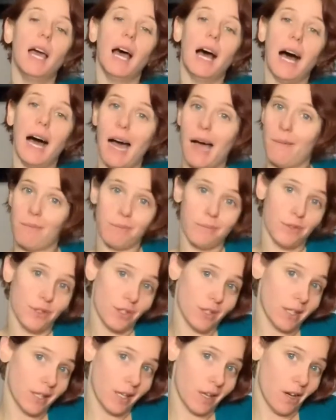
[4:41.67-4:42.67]
I'm just
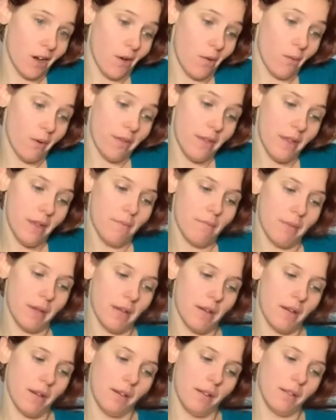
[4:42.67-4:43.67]
gonna go with it
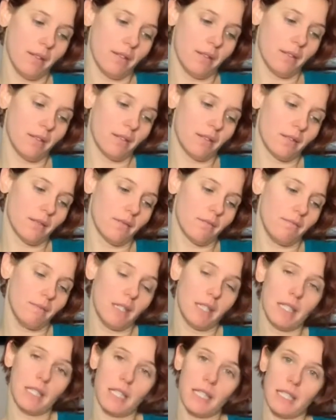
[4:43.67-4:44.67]
because it's
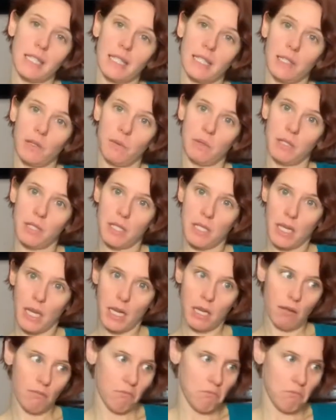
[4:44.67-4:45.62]
in its liquid state.